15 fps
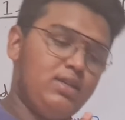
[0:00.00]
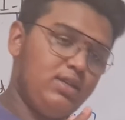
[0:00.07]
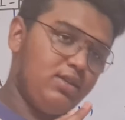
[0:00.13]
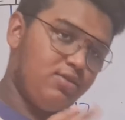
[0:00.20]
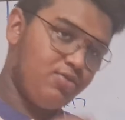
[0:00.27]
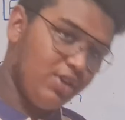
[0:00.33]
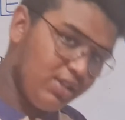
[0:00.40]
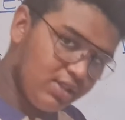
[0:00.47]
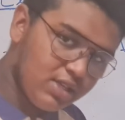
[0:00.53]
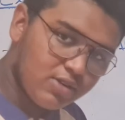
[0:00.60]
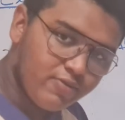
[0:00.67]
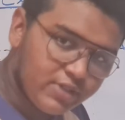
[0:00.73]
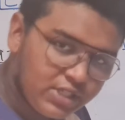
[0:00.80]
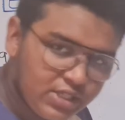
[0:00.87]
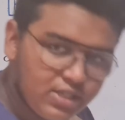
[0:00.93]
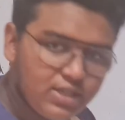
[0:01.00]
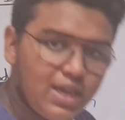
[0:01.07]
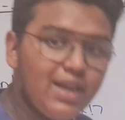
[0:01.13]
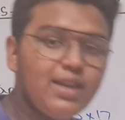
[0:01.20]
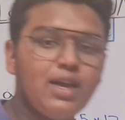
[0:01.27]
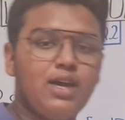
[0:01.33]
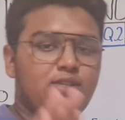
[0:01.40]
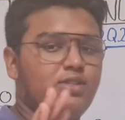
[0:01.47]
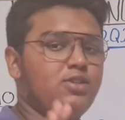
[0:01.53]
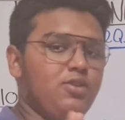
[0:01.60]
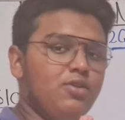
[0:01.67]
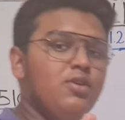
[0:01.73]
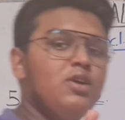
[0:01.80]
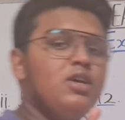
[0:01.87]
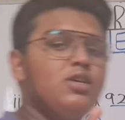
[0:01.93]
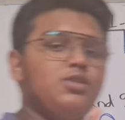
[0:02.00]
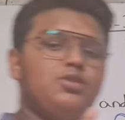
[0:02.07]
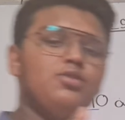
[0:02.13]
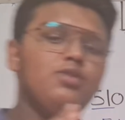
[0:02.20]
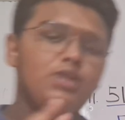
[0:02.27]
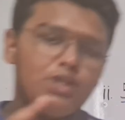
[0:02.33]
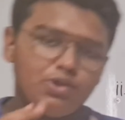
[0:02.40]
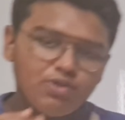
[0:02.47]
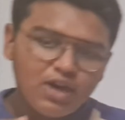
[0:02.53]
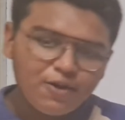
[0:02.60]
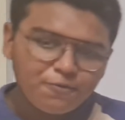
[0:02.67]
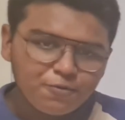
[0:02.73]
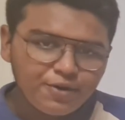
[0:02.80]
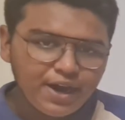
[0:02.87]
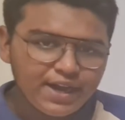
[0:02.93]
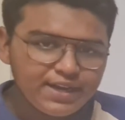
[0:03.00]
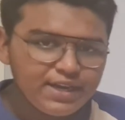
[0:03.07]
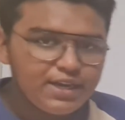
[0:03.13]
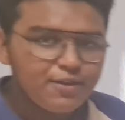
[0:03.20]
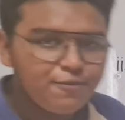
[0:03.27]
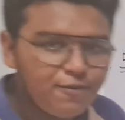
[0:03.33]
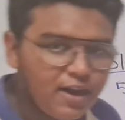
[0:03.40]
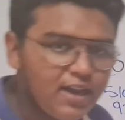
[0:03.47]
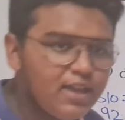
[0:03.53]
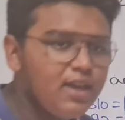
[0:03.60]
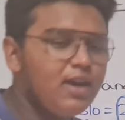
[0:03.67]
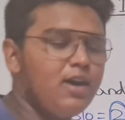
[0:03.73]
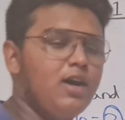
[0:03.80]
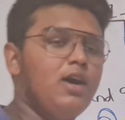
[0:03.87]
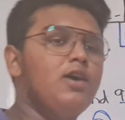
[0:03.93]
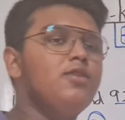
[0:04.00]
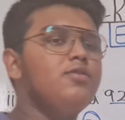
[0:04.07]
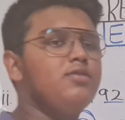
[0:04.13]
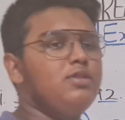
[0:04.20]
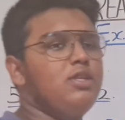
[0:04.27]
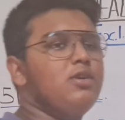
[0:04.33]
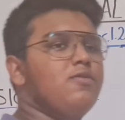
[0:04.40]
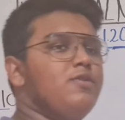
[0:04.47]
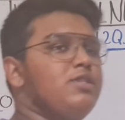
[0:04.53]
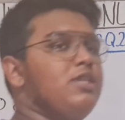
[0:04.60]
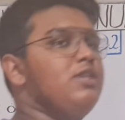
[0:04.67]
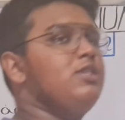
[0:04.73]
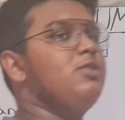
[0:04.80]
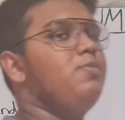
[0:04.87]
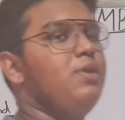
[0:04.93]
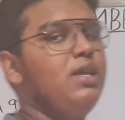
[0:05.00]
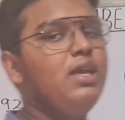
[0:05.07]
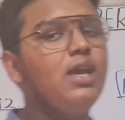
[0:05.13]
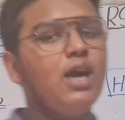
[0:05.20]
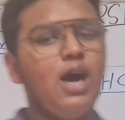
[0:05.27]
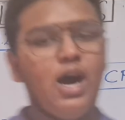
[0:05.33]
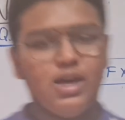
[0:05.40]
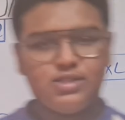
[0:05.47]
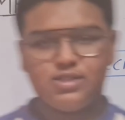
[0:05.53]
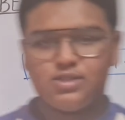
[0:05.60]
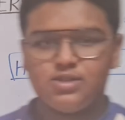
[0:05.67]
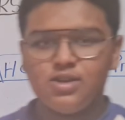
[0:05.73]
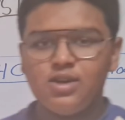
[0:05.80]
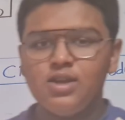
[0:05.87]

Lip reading: trick the question and ask you. So you have to identify how the question is being asked.